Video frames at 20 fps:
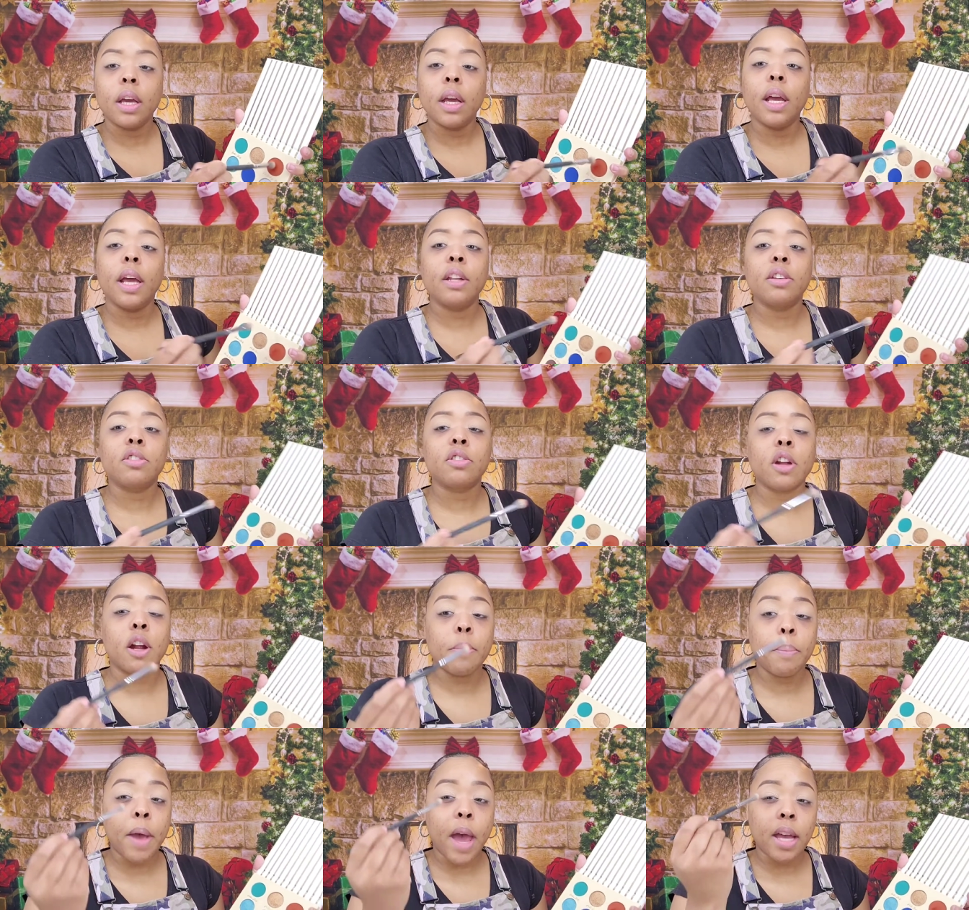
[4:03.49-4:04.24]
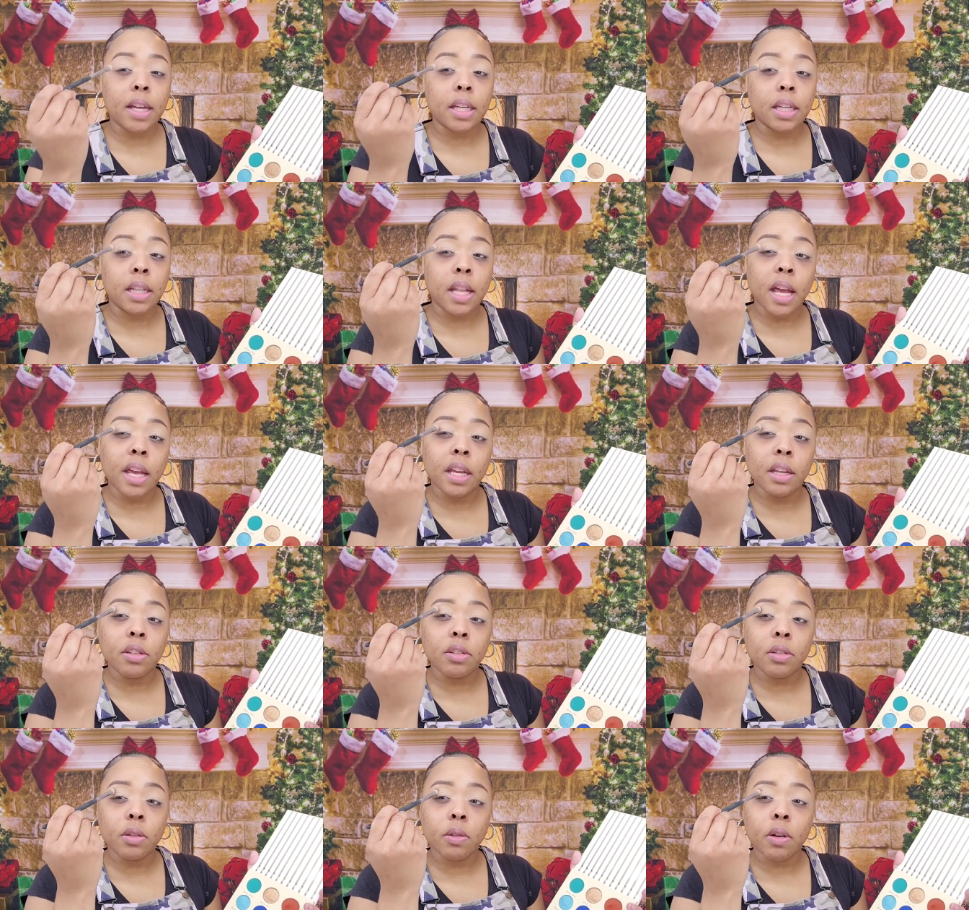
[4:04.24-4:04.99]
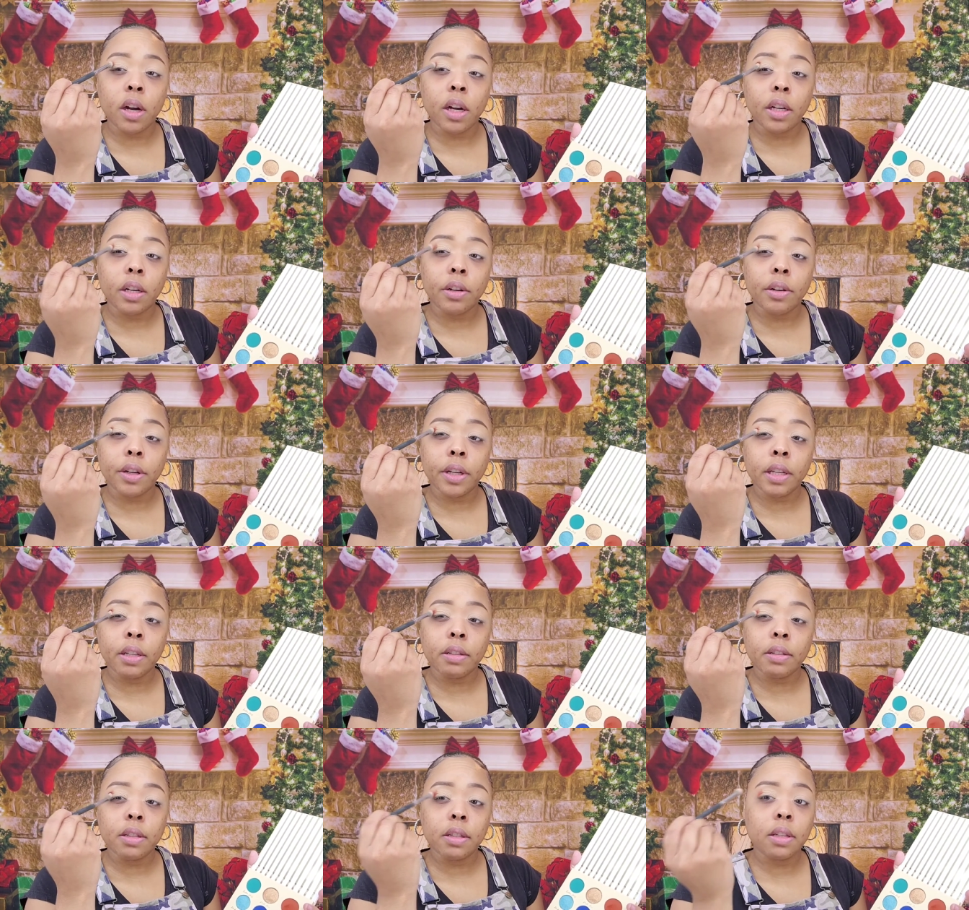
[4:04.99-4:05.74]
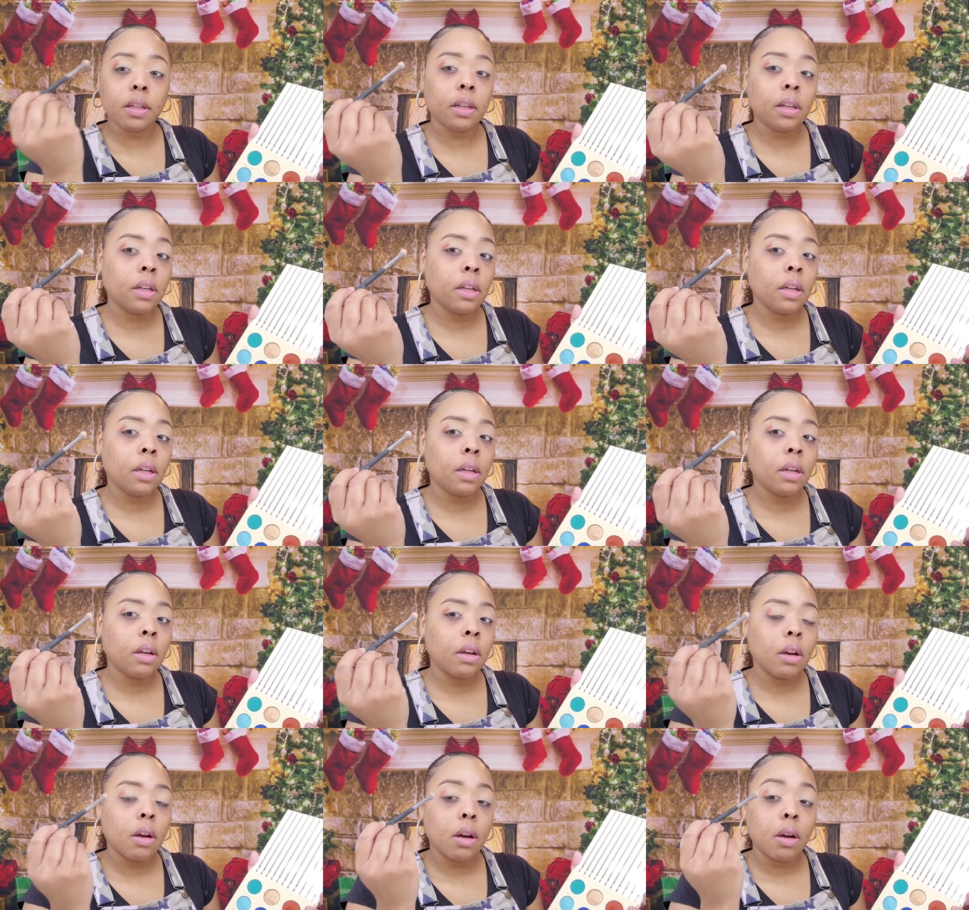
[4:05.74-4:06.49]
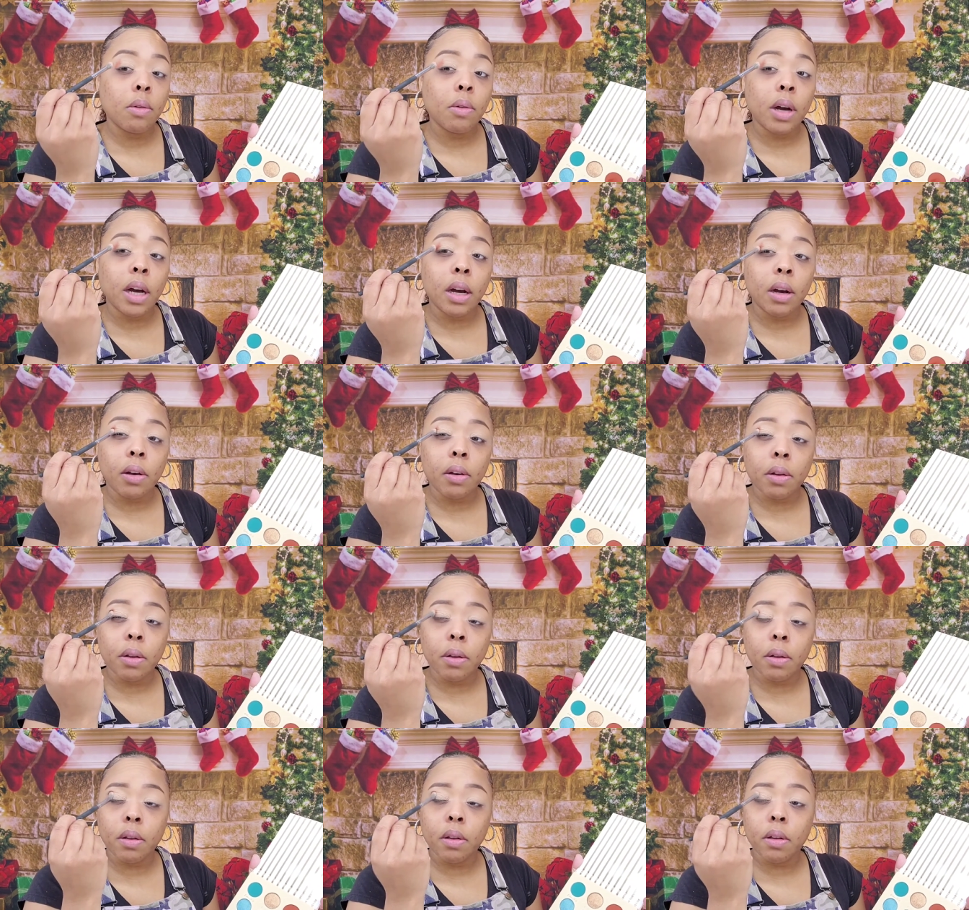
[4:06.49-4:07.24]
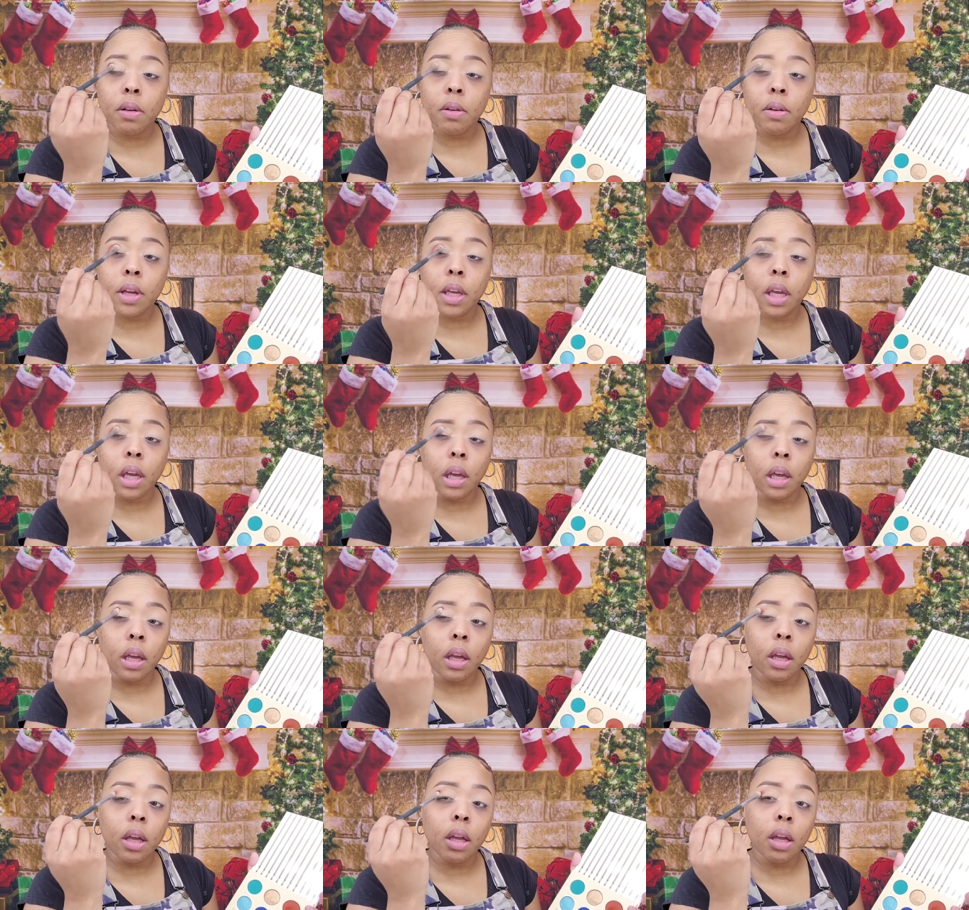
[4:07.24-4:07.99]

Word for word: and start packing that into our crease. Oh, wow. Okay.